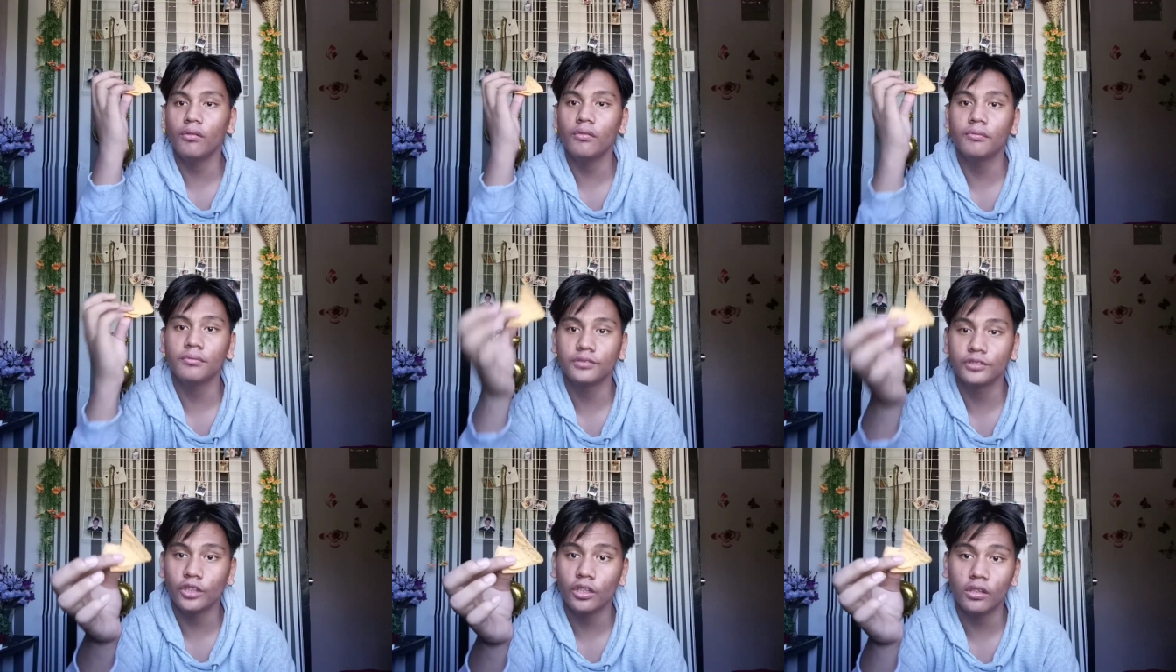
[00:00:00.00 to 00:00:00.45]
Kung
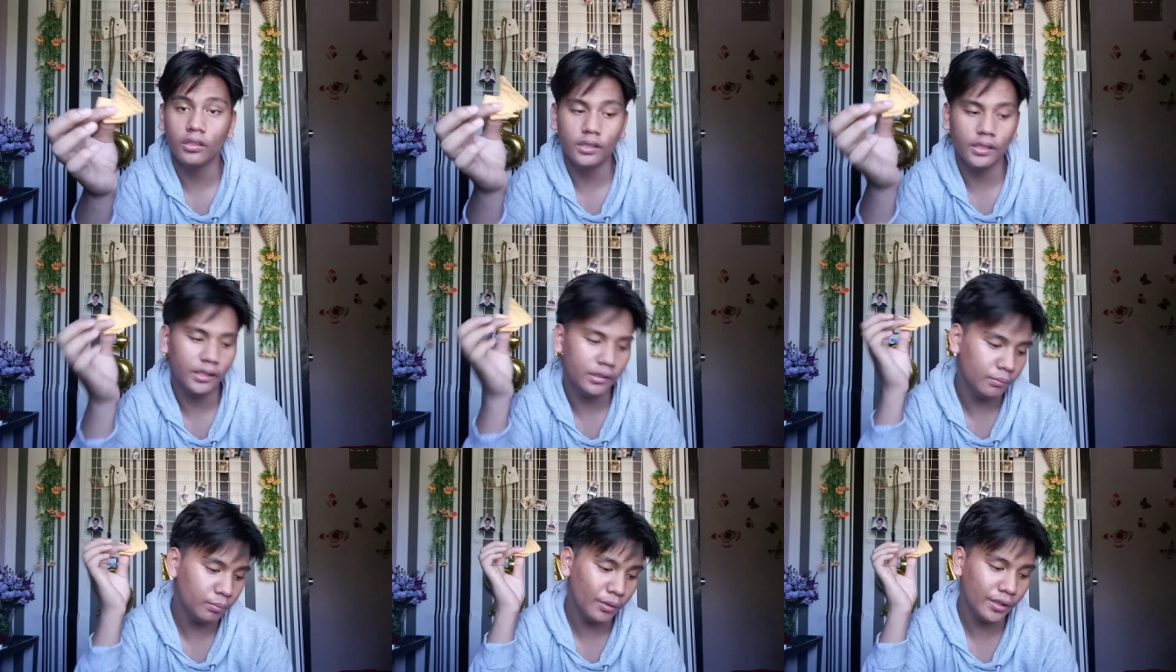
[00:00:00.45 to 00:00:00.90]

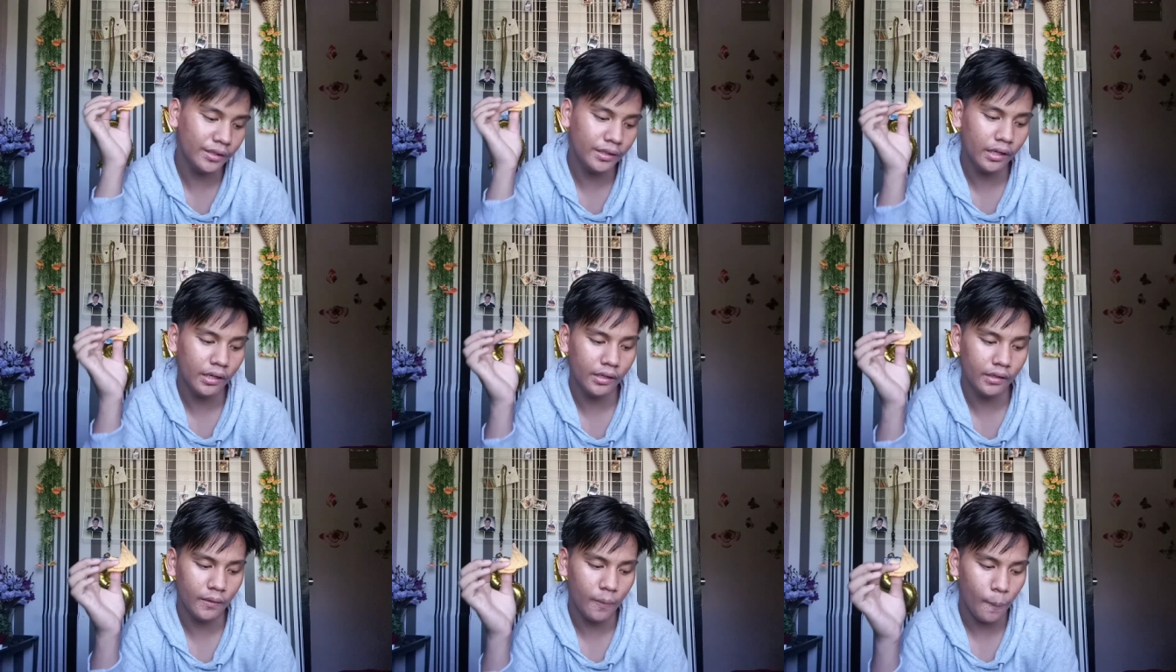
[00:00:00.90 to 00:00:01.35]
chocolate,
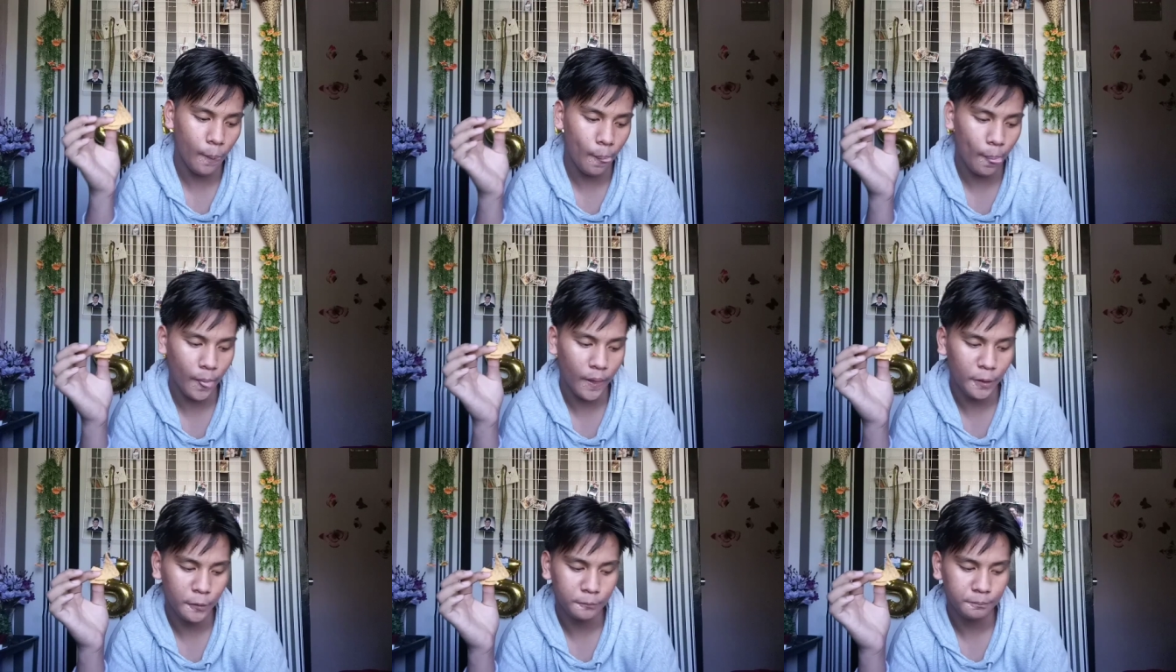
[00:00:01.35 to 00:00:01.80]
pwede rin.
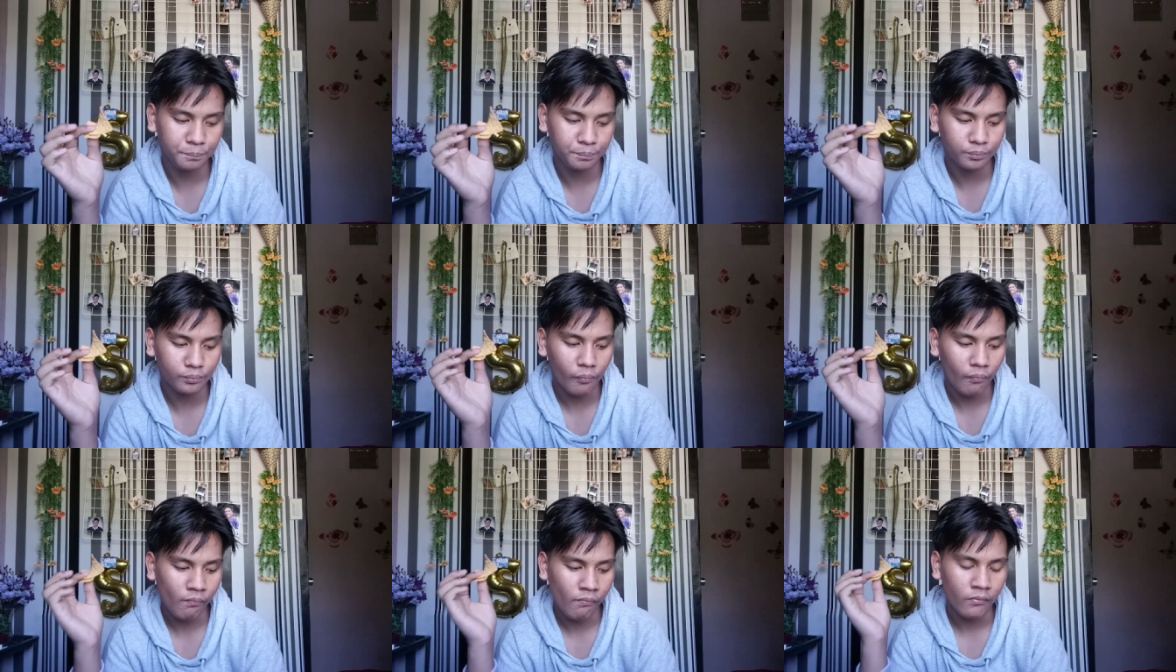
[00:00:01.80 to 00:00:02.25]

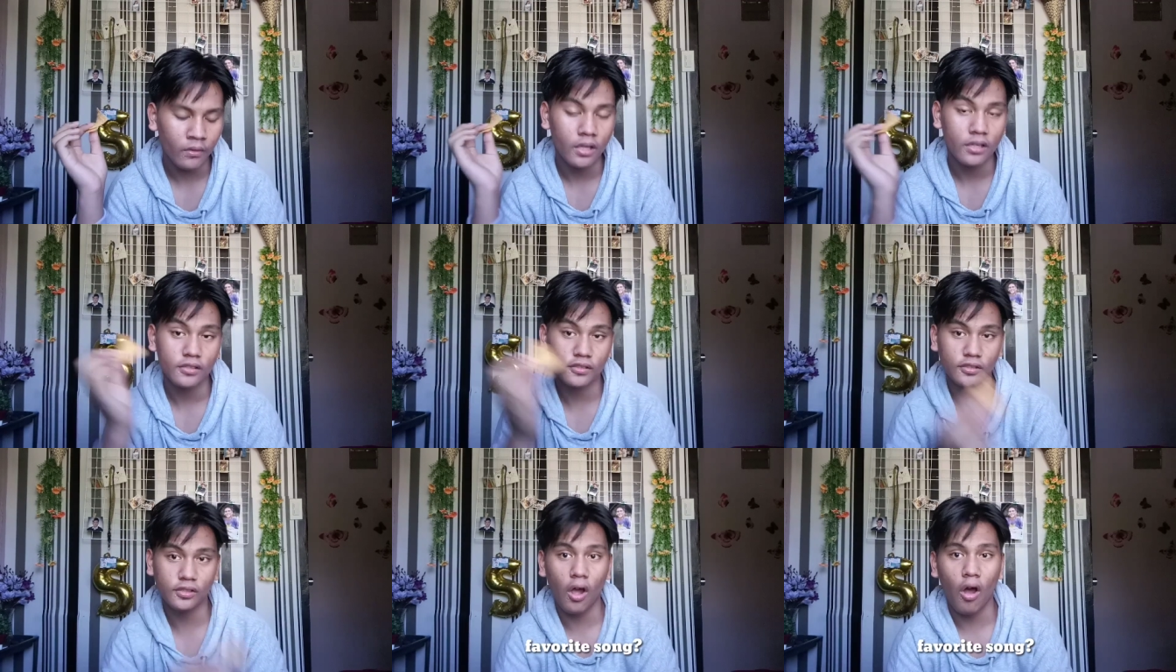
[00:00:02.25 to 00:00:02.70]

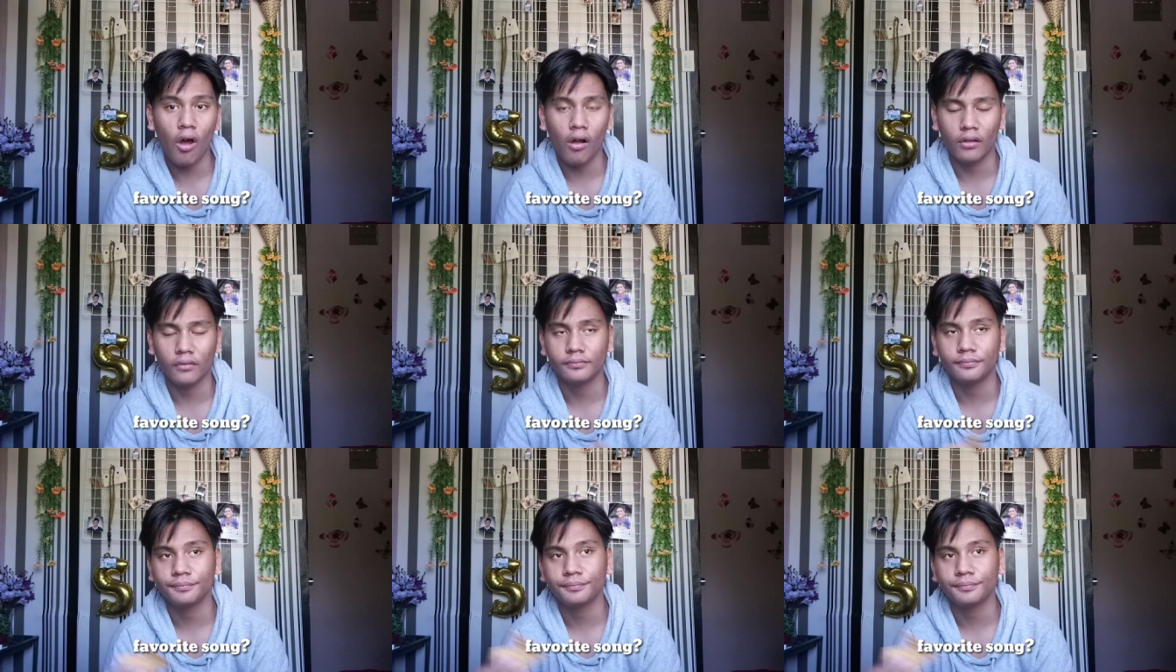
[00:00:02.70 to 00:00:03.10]
Song.